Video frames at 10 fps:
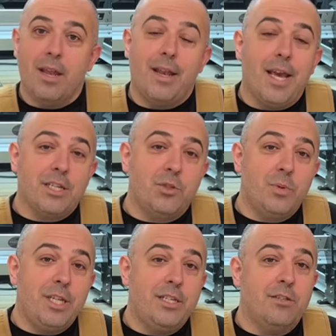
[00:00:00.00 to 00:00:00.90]
Next,
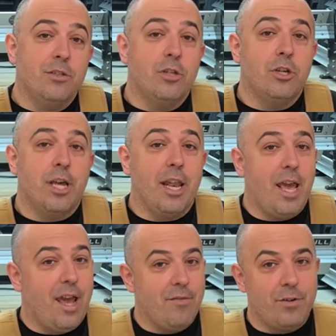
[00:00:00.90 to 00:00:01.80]
we need to look at
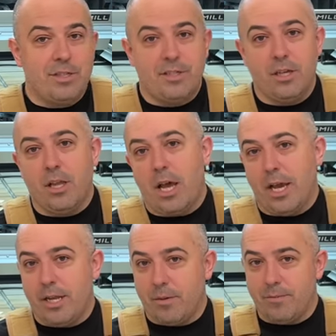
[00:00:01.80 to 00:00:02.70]
every single
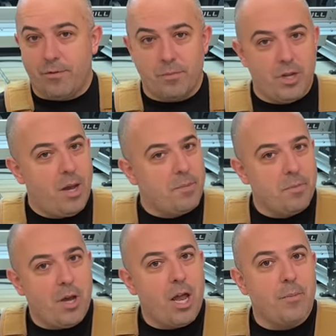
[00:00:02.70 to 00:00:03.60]
item from top to
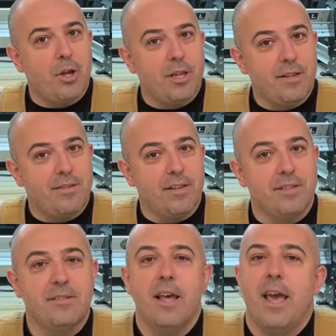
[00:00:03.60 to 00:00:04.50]
bottom on this
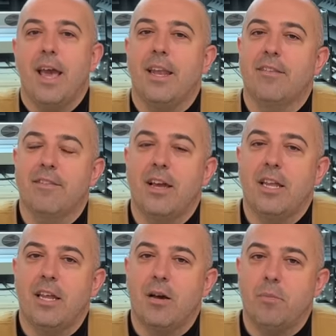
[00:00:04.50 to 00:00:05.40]
list and assign
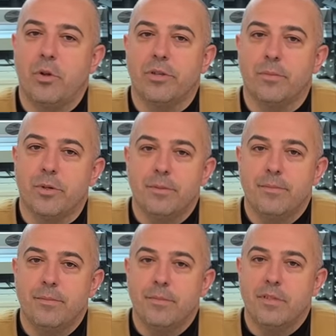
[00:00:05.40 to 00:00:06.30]
it a multiple.
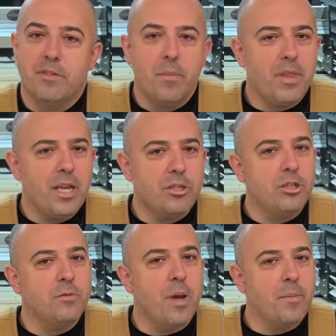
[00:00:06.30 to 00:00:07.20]
Some things
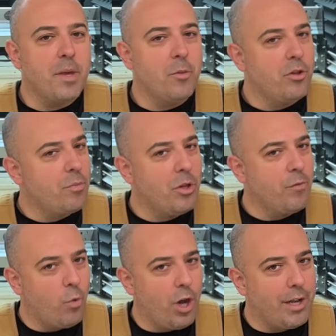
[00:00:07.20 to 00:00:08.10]
just might be a multiple
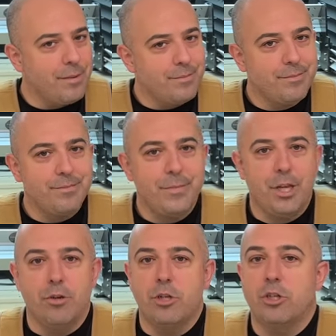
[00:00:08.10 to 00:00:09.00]
of 1. You
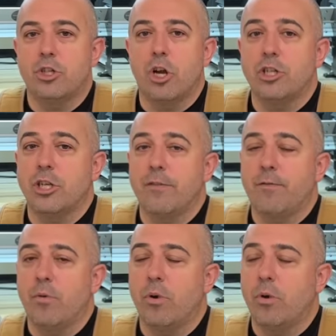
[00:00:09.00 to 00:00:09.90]
know, you're charging
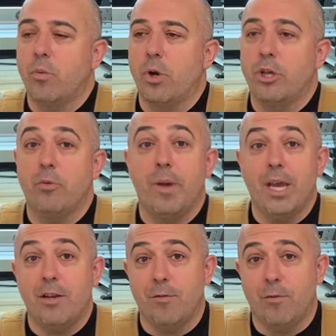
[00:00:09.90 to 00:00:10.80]
for what you
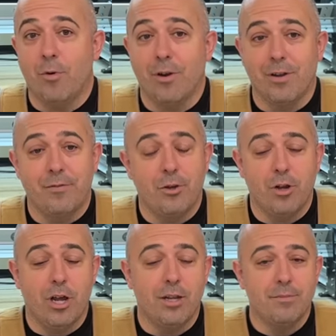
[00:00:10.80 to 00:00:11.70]
paid for if you're
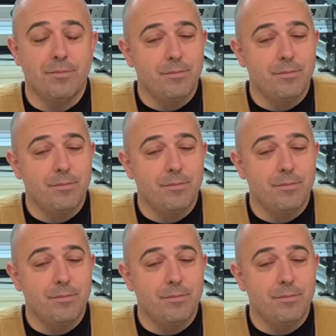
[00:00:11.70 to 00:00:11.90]
not